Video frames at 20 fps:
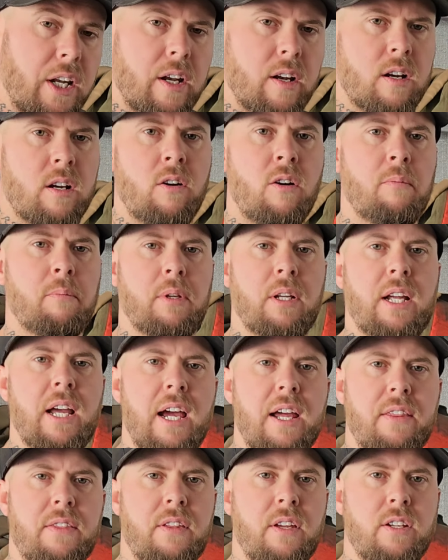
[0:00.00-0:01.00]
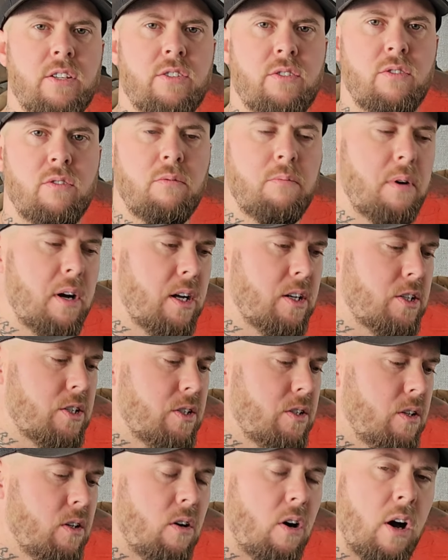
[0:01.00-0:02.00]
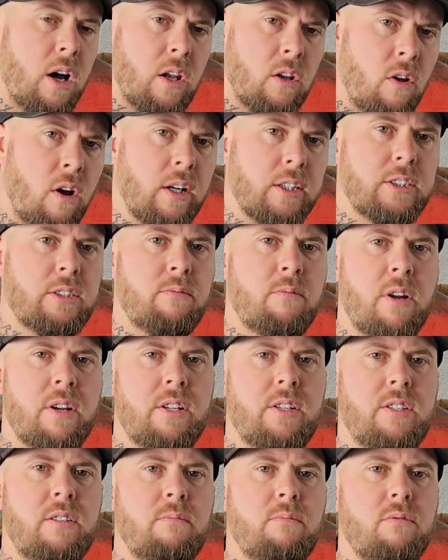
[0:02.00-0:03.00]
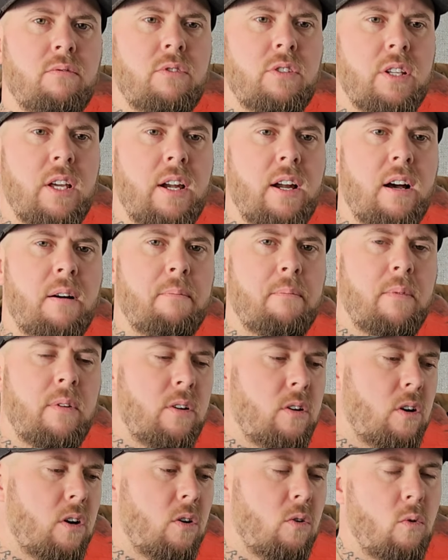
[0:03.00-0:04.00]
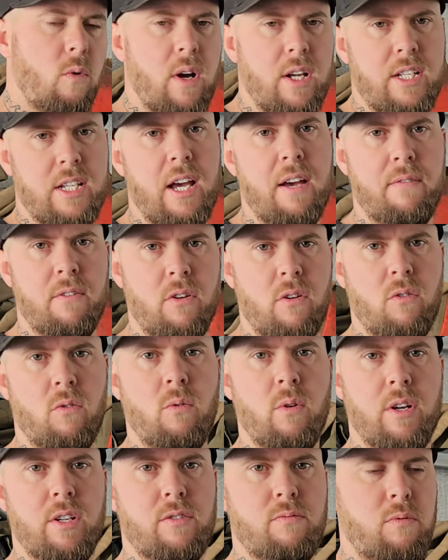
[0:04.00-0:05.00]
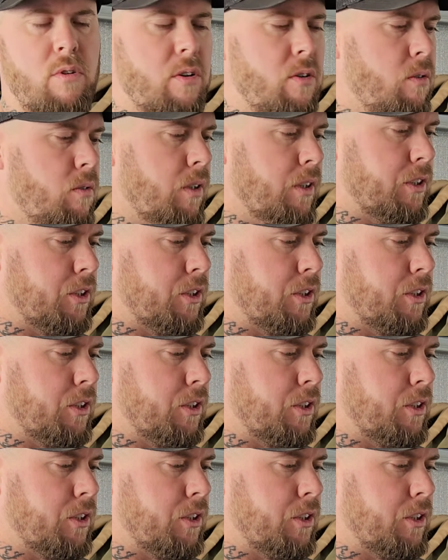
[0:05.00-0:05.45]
to complicate things too much. I like to run a simple setup. I always have and I always will. It's